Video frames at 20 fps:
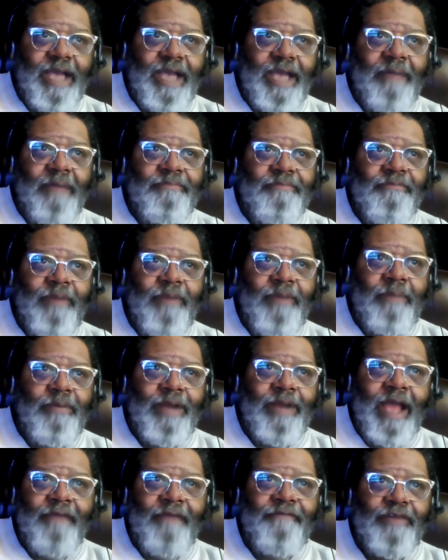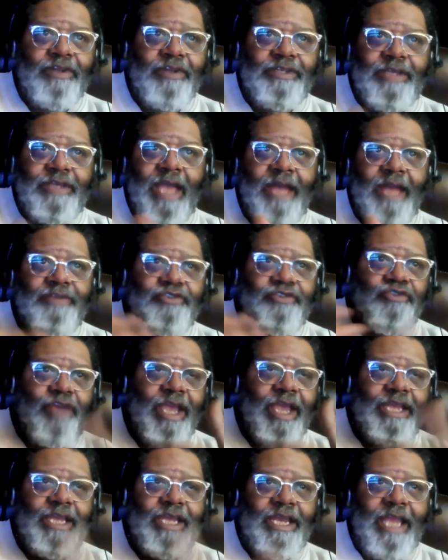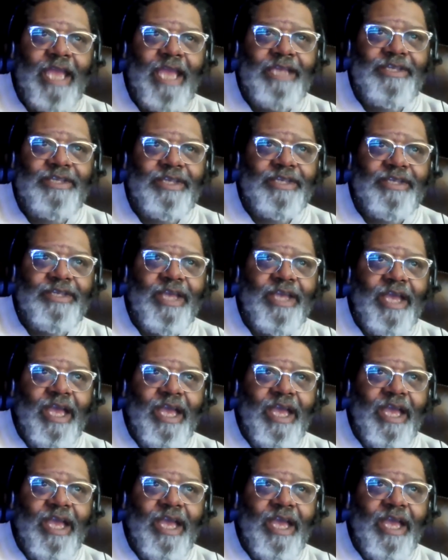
I remember when I first got trained in ACEs,